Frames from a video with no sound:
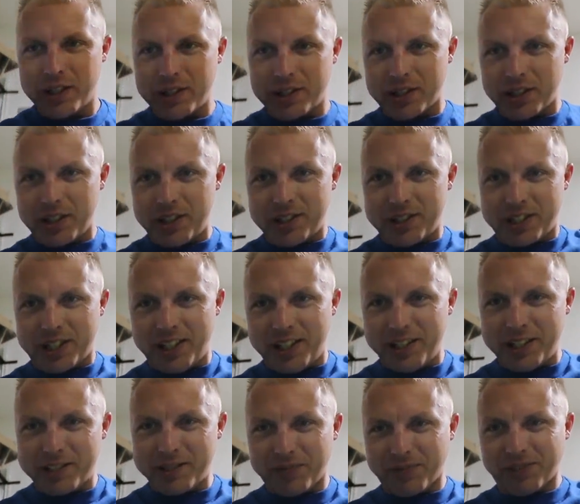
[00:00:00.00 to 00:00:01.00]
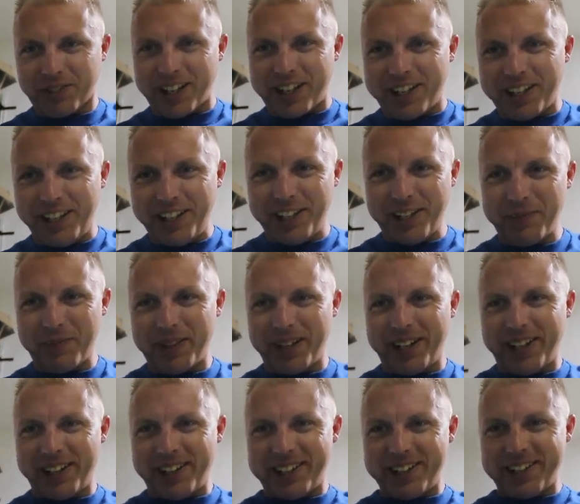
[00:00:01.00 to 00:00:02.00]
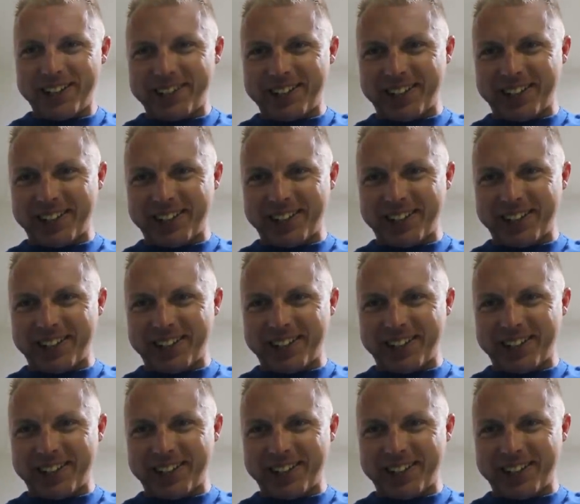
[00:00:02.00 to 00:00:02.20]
So you seen this flooding up there?